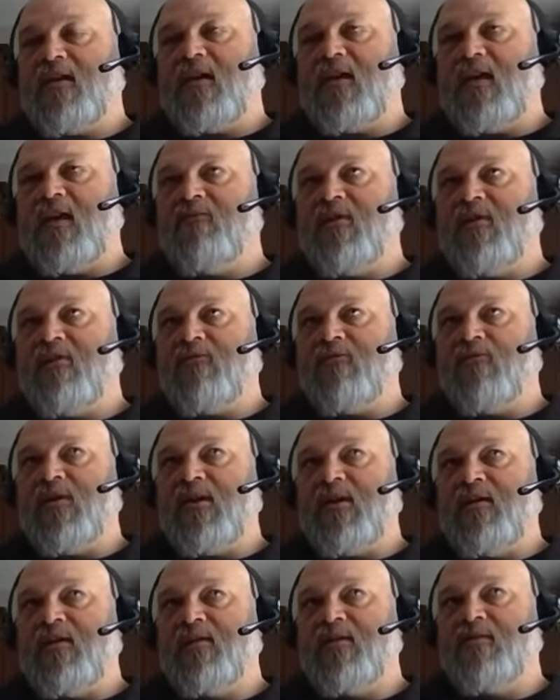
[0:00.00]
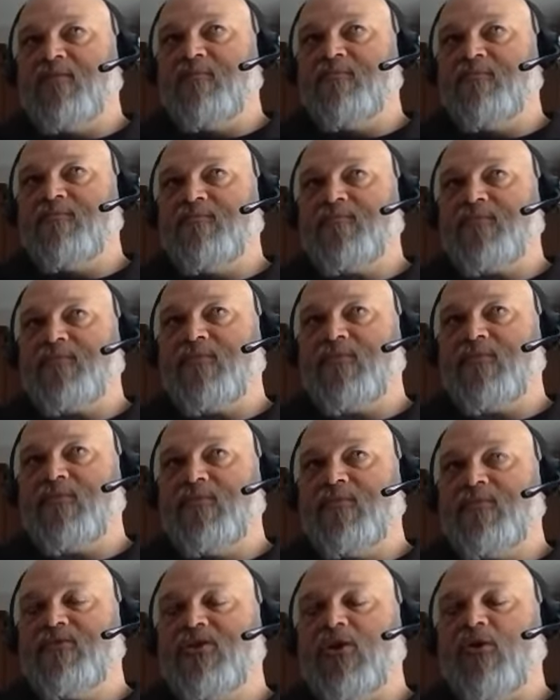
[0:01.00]
even if we
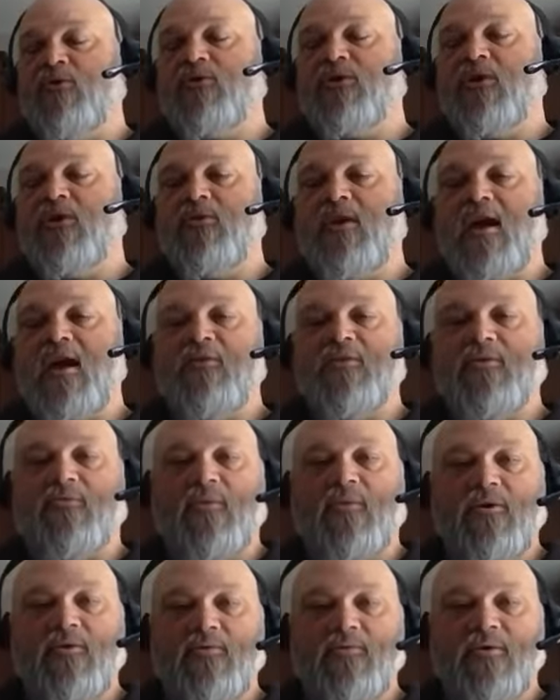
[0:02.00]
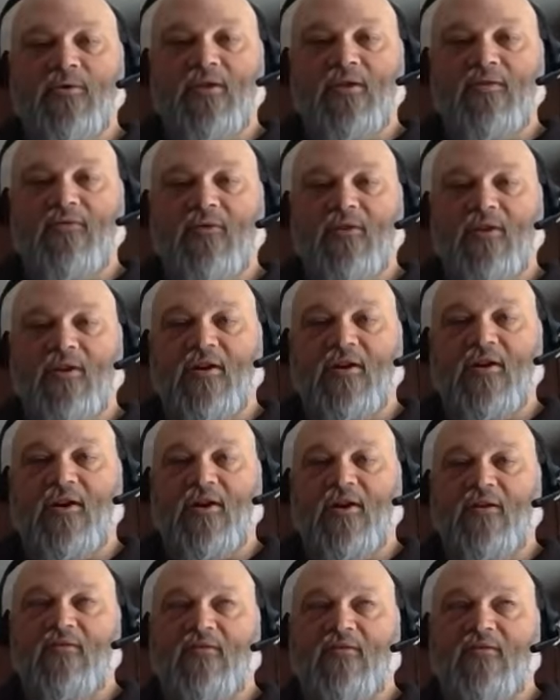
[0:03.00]
don't go down the road really far
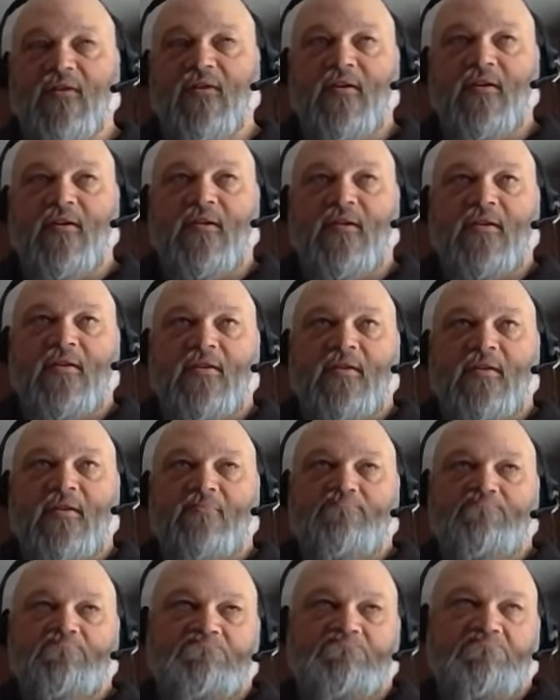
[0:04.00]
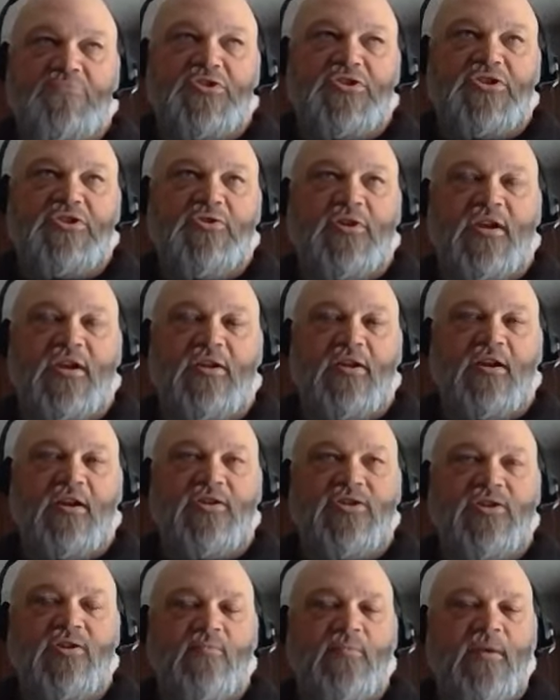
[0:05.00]
of should a,
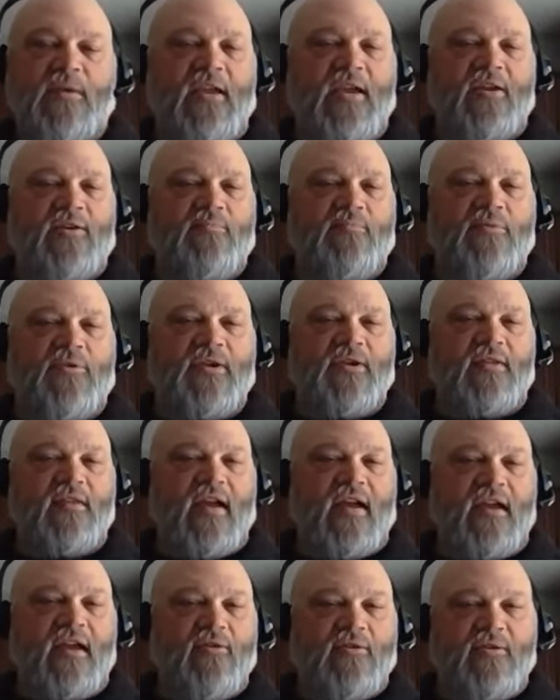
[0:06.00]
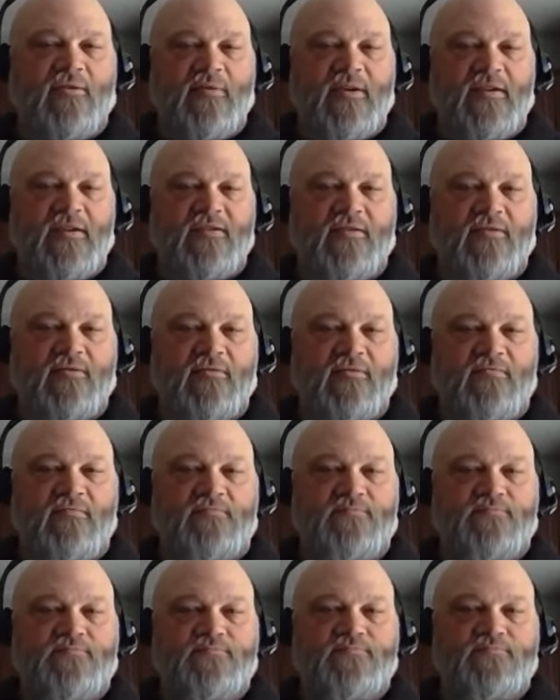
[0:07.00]
should a beginner put a light on a pistol?
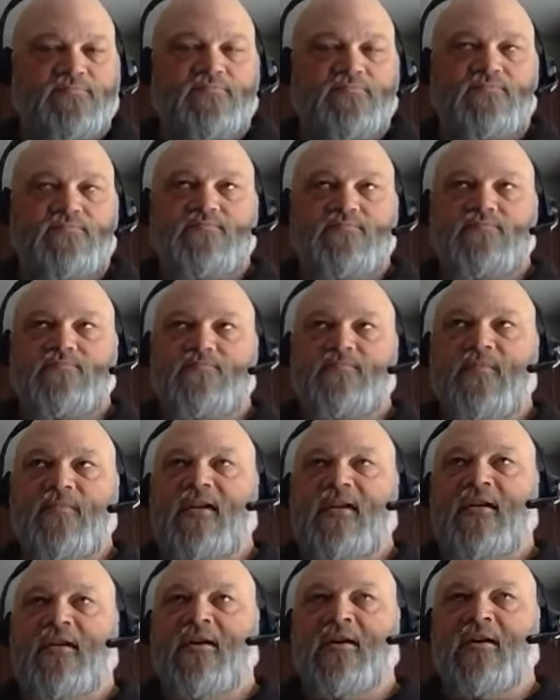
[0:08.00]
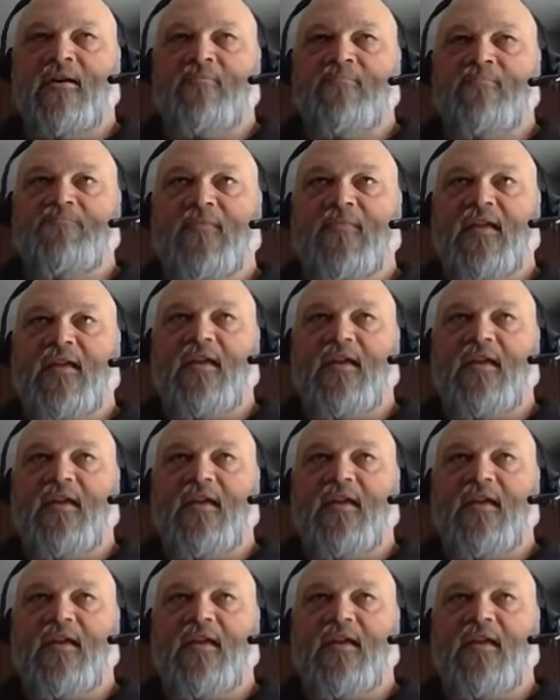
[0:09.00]
Um,